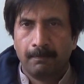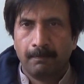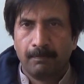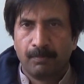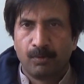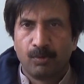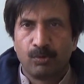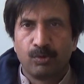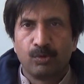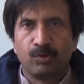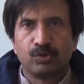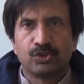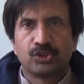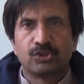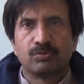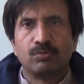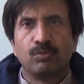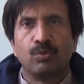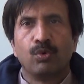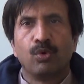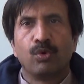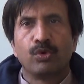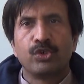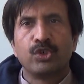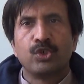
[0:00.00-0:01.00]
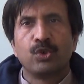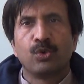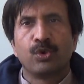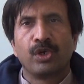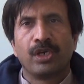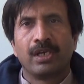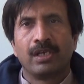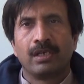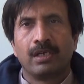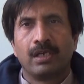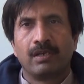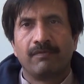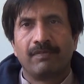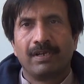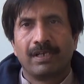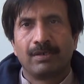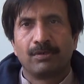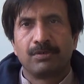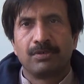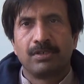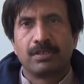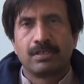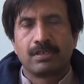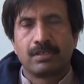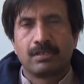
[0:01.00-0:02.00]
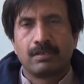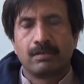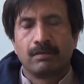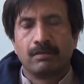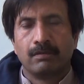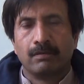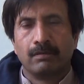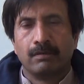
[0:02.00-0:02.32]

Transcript: produce more urine in fact to just